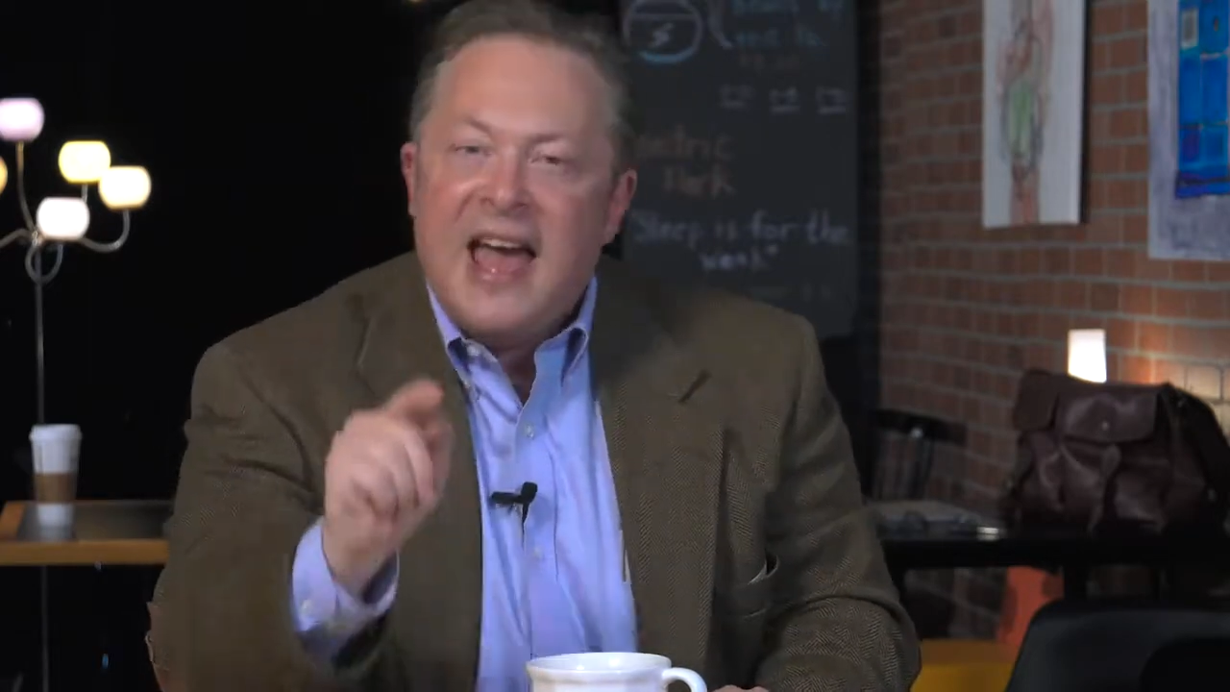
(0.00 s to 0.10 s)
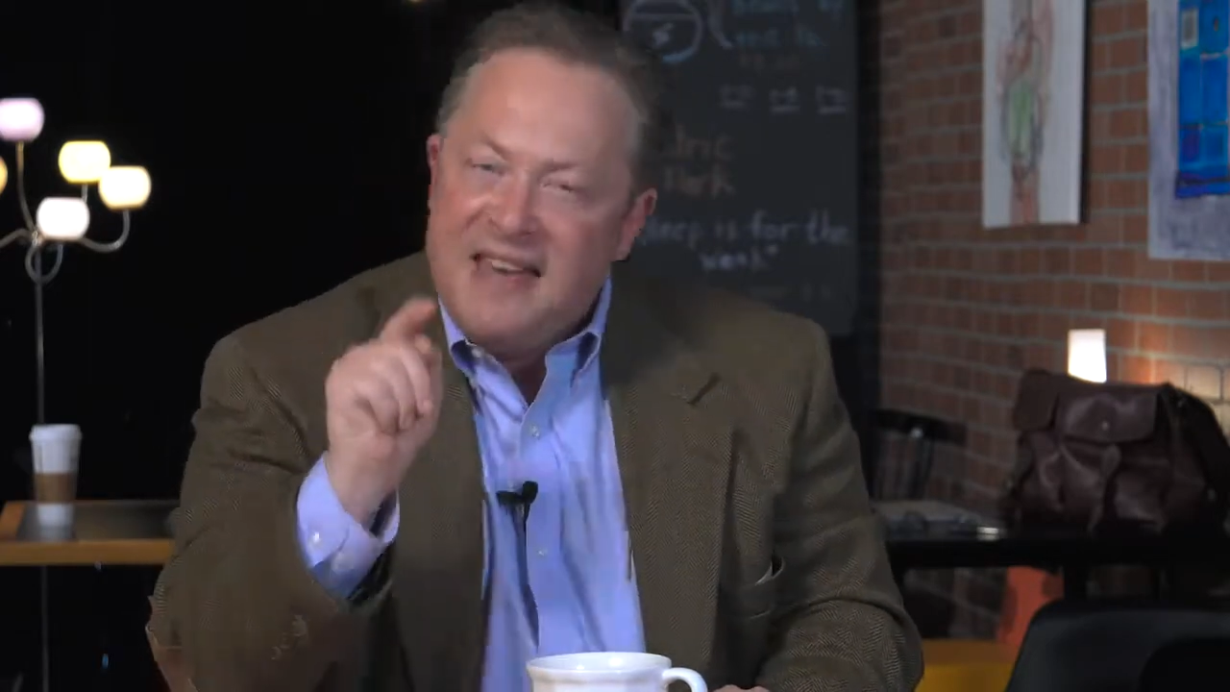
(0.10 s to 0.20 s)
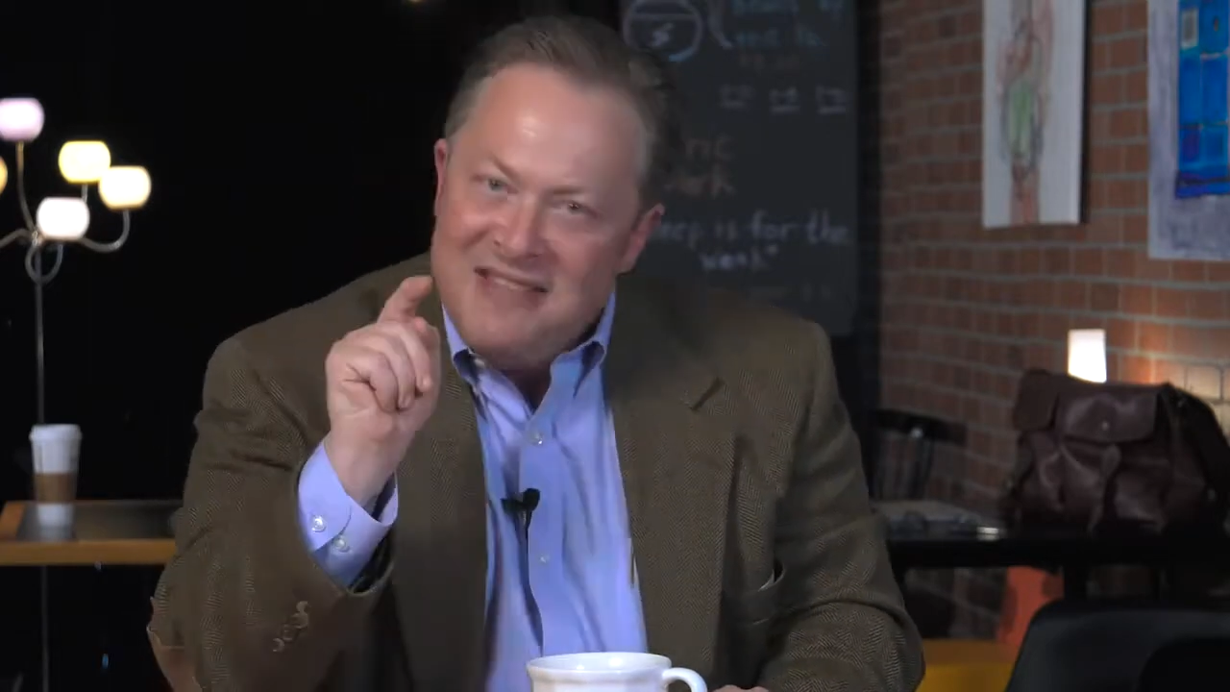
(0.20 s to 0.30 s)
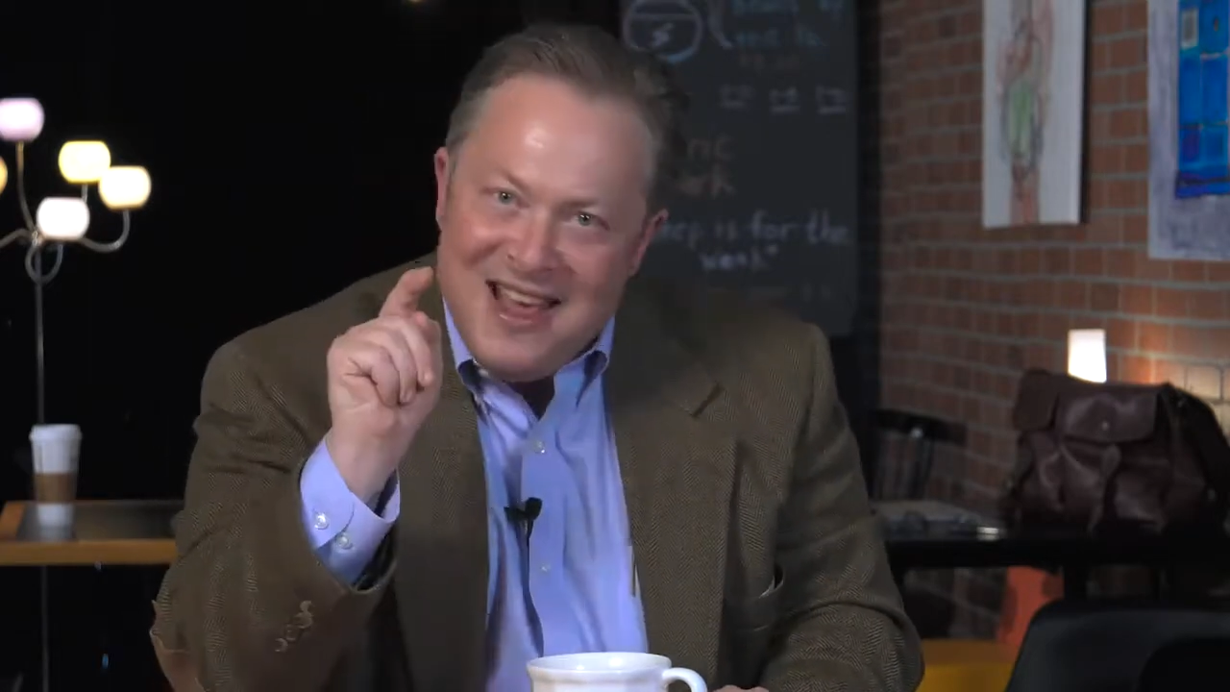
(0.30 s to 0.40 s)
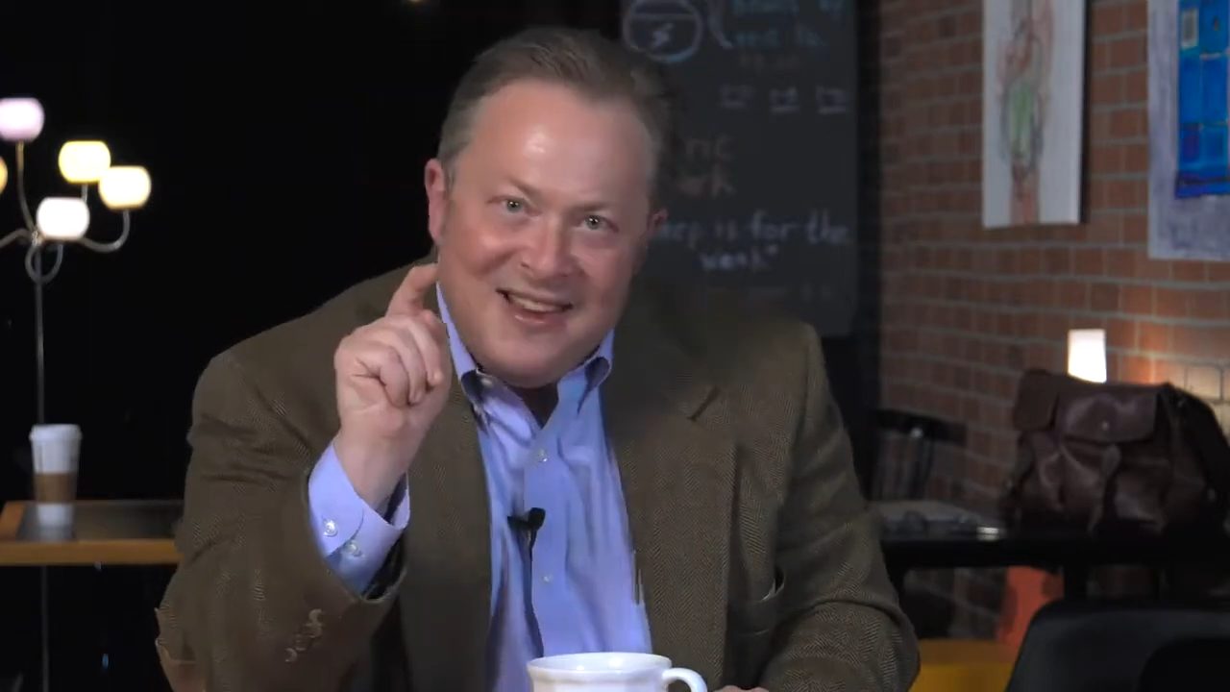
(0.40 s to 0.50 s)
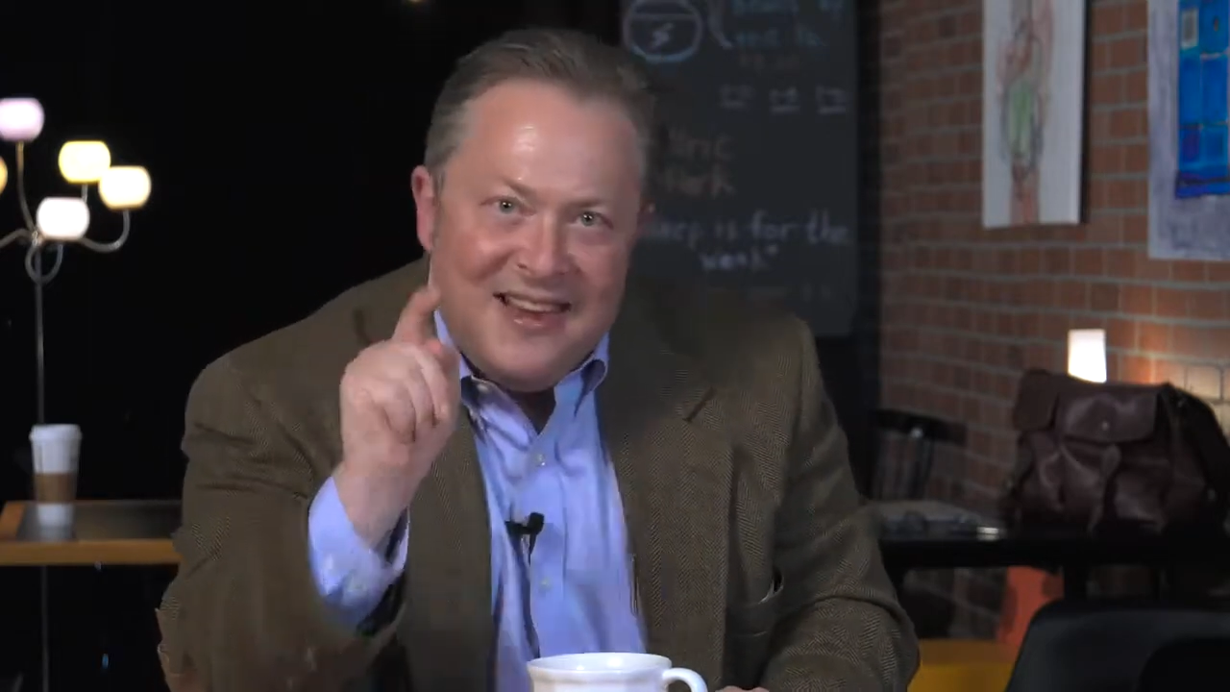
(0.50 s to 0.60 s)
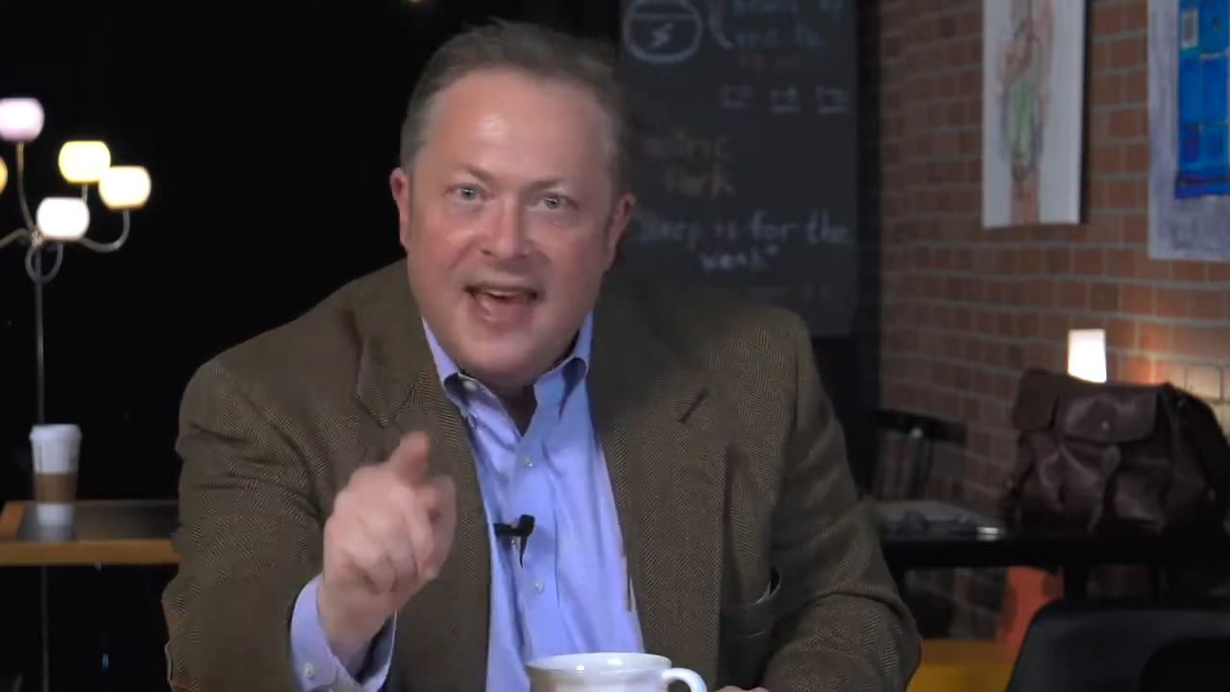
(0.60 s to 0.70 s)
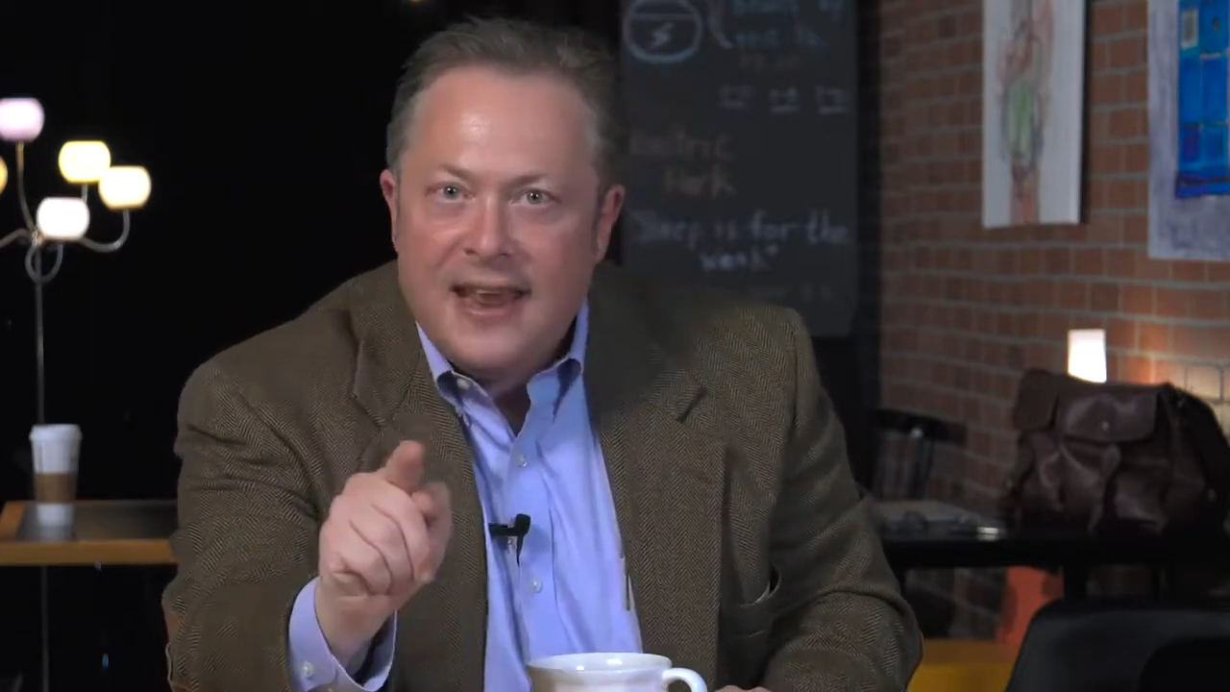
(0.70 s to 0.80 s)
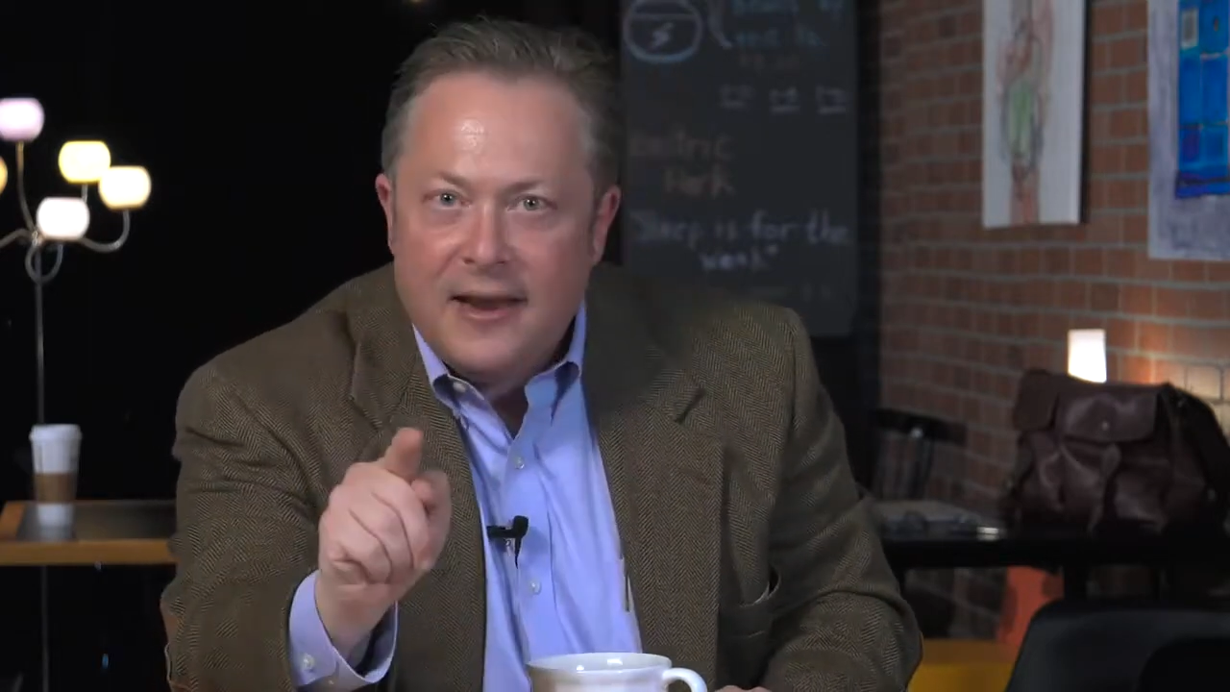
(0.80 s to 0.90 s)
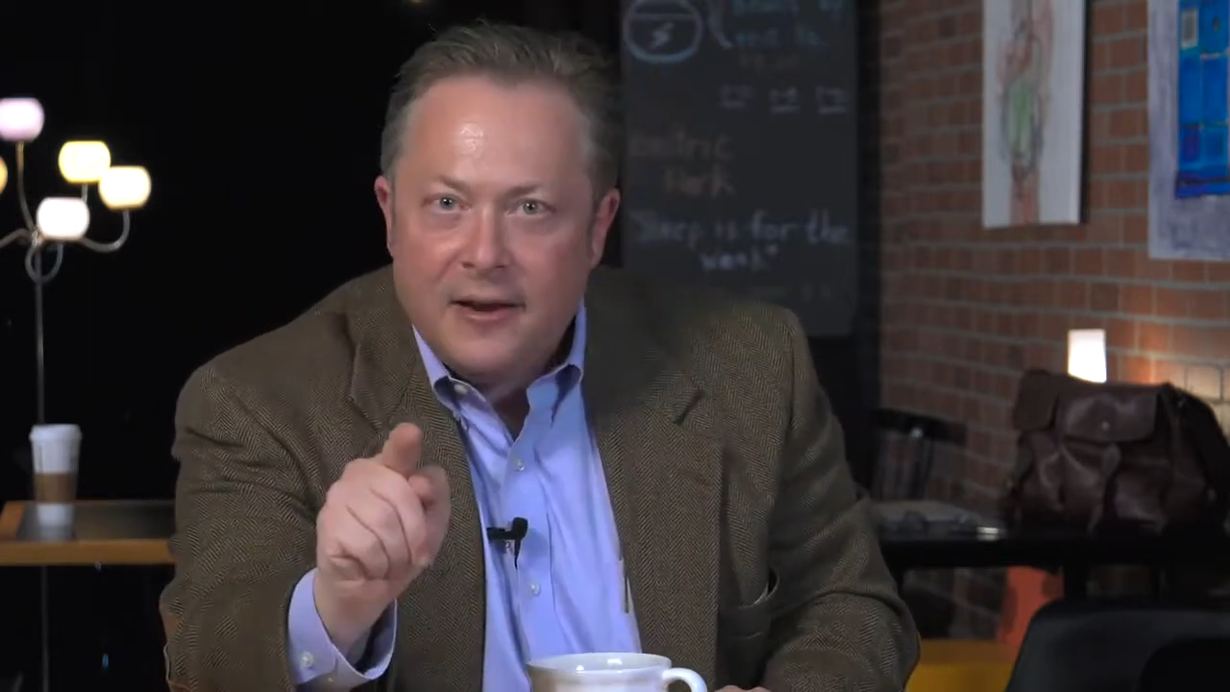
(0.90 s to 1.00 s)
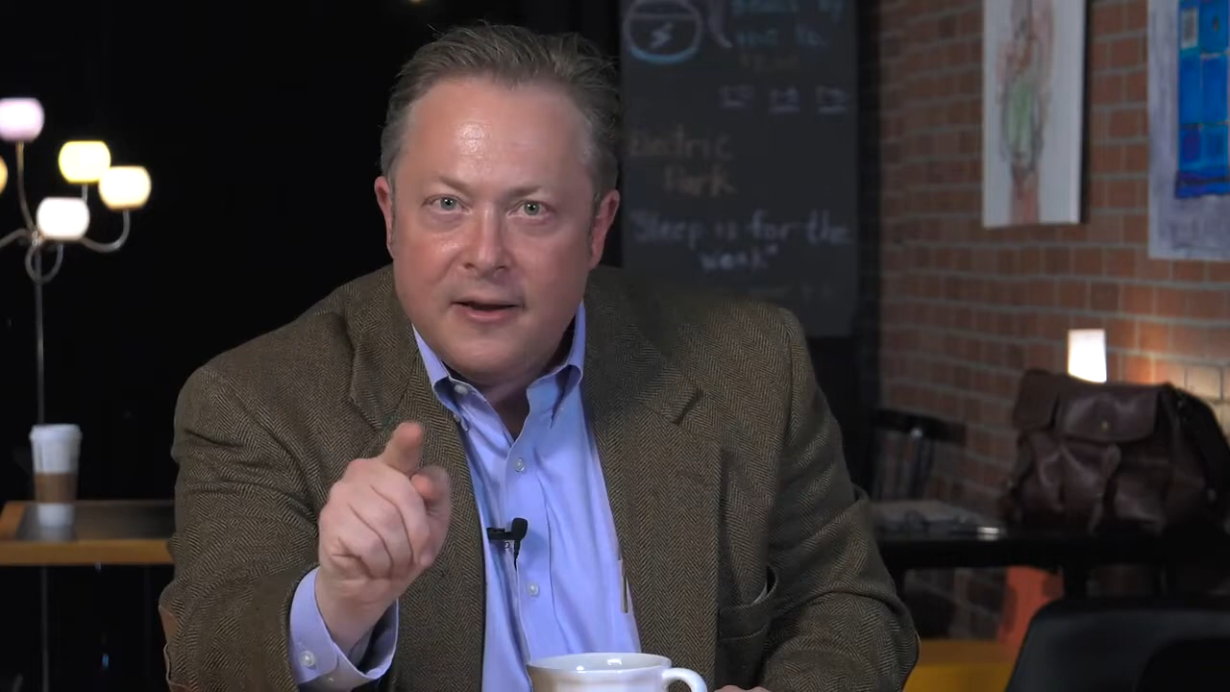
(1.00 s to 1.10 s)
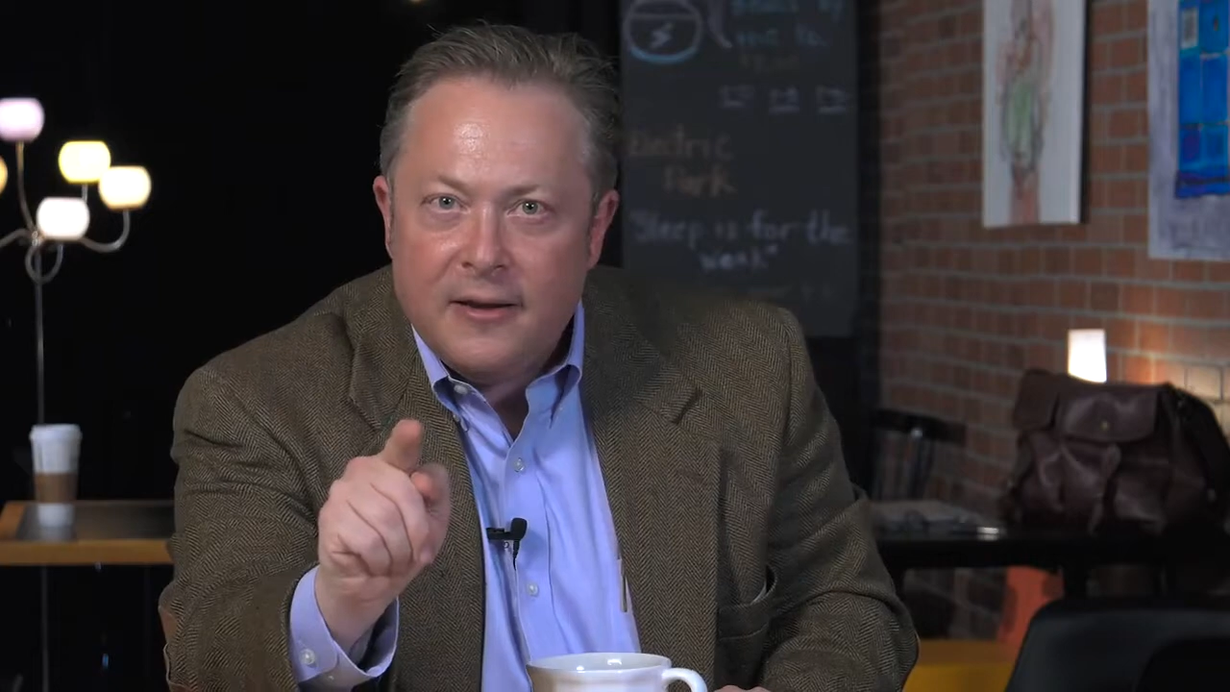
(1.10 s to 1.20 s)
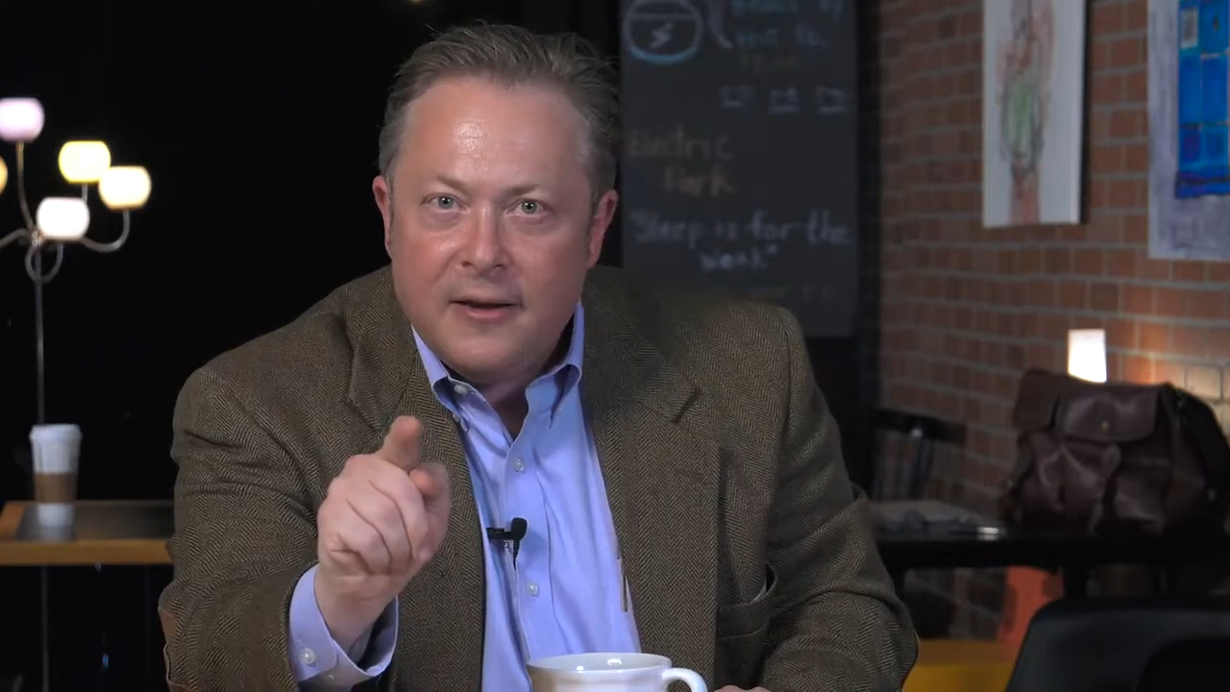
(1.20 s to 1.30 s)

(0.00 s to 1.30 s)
and they get it,